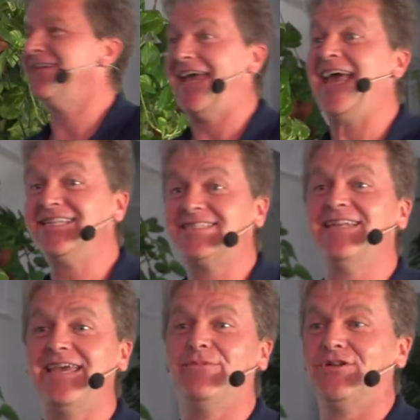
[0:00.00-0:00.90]
hence the
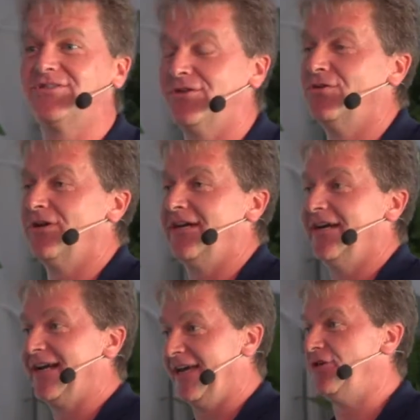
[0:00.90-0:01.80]
name also
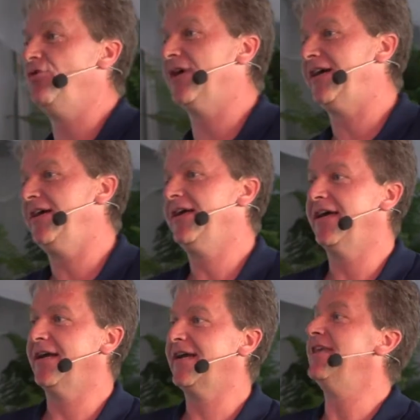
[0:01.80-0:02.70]
Cayuga.
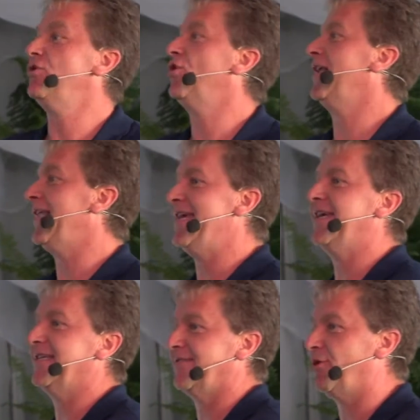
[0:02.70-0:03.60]
Cayuga
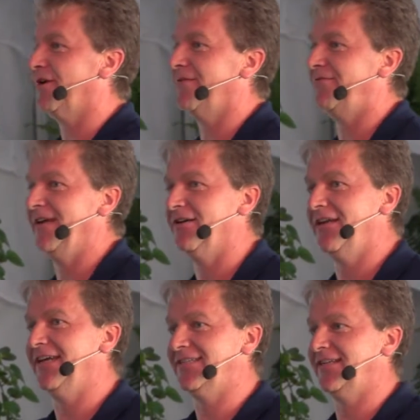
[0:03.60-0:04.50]
Lake is one of the Finger
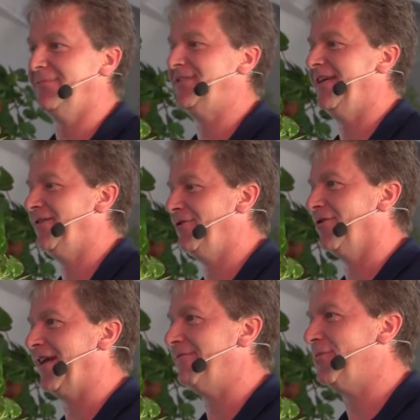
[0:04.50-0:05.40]
Lakes in upstate New
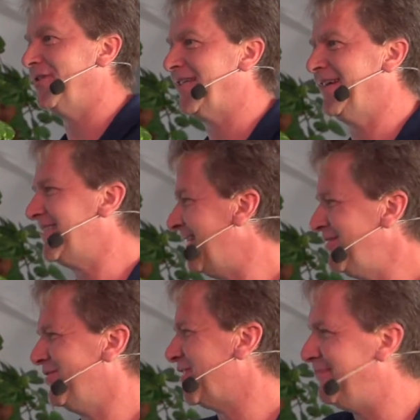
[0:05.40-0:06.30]
York. Everybody's like, it
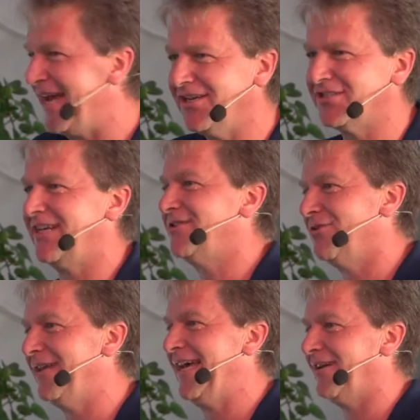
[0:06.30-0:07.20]
sounds so Spanish, sounds
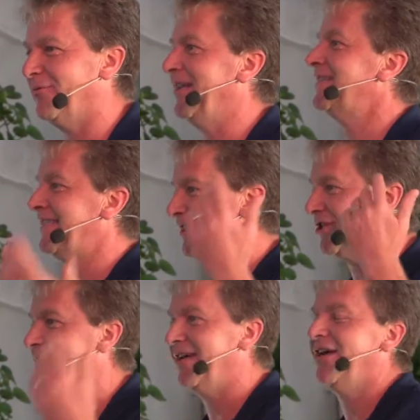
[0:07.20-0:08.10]
so Latin. Well, it's
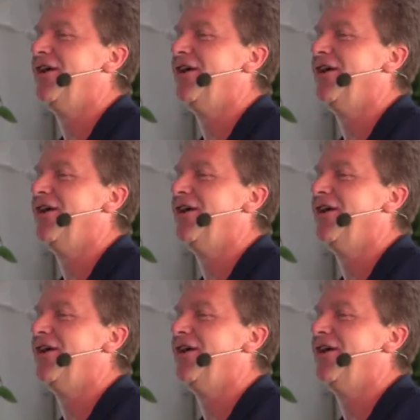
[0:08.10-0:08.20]
actually